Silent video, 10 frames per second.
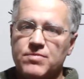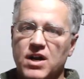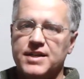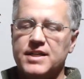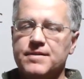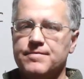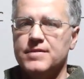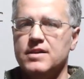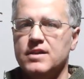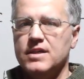bonding.
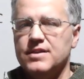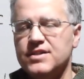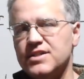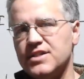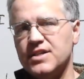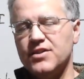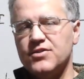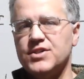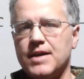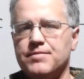This is another
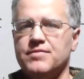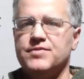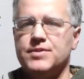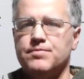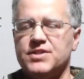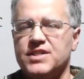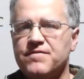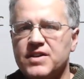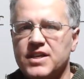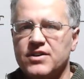type of
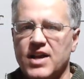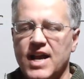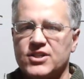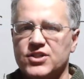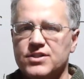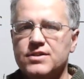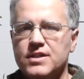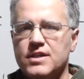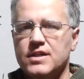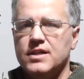specific interaction
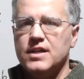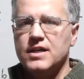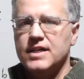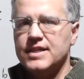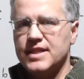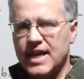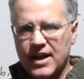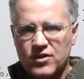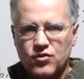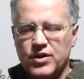uh, in the
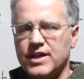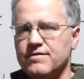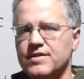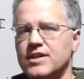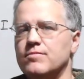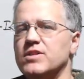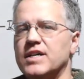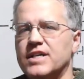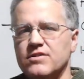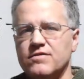category of
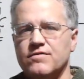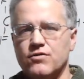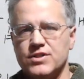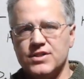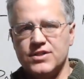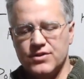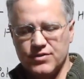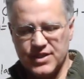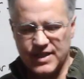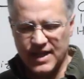intermolecular forces. So
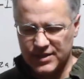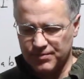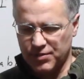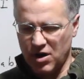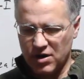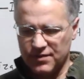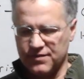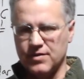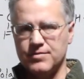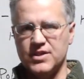it stands apart
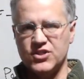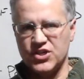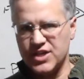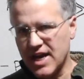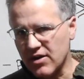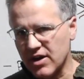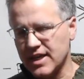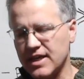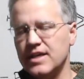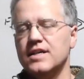from the
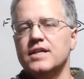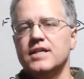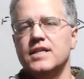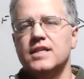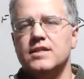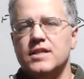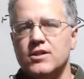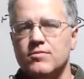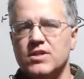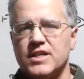generic in
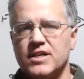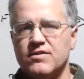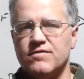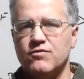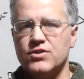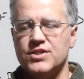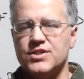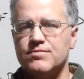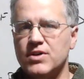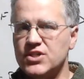intermolecular
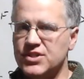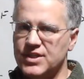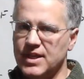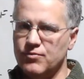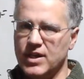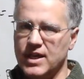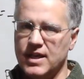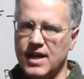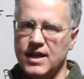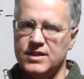forces, much the same
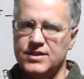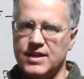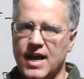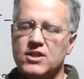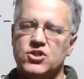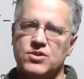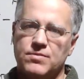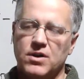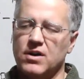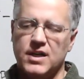way as
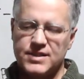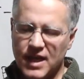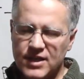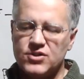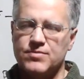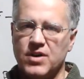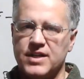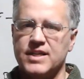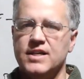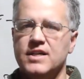halogen or as hydrogen
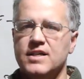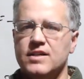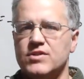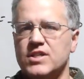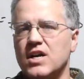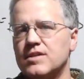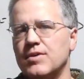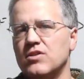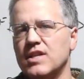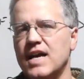bonding we talked
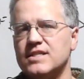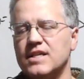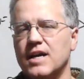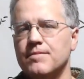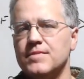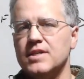about last time.